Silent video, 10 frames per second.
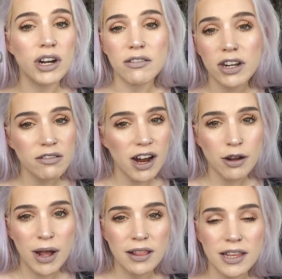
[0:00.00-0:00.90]
really, really
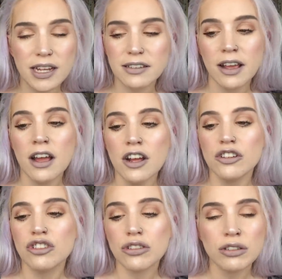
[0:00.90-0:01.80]
recommend these.
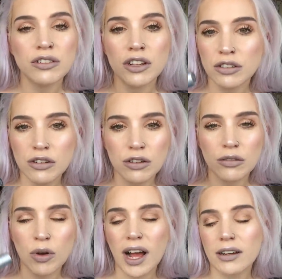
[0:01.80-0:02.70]
Just as
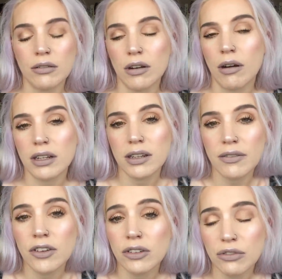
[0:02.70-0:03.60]
good. Well, I don't know, actually.
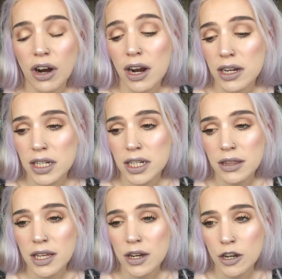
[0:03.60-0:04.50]
I've not tried
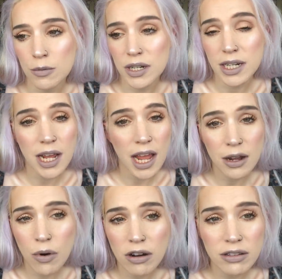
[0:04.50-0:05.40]
the Urban
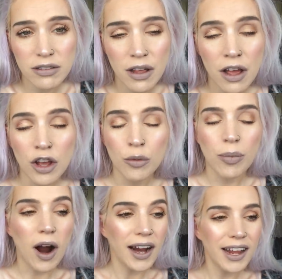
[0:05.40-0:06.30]
Decay ones,
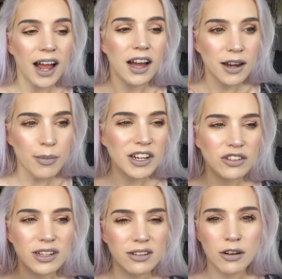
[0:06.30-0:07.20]
but I can't
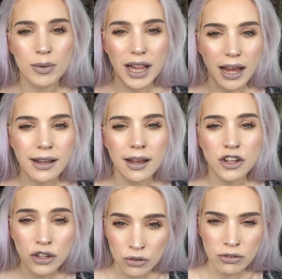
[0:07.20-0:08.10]
imagine it's going to be like
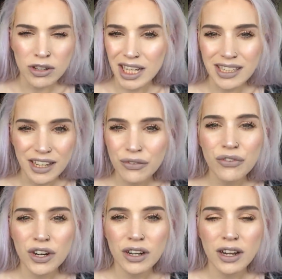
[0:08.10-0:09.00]
hugely
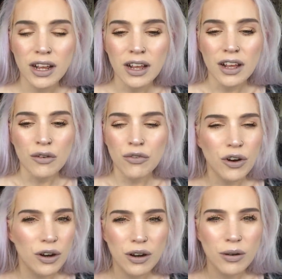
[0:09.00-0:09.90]
different
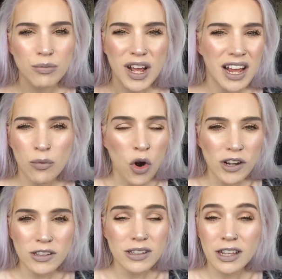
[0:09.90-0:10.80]
for
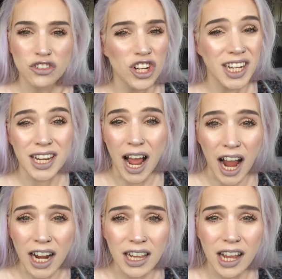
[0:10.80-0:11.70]
what is essentially an
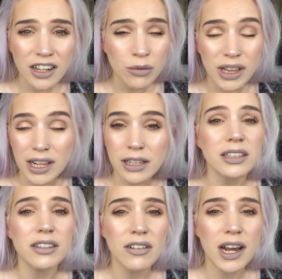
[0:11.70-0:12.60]
eyeliner with
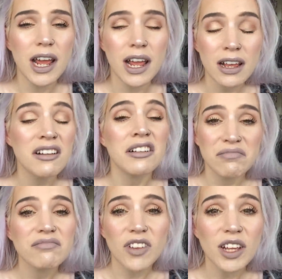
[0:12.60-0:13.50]
glitter in it.
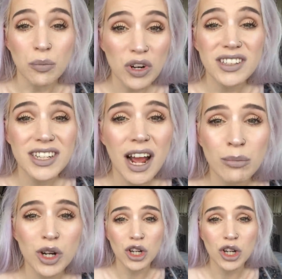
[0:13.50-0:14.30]
Pretty damn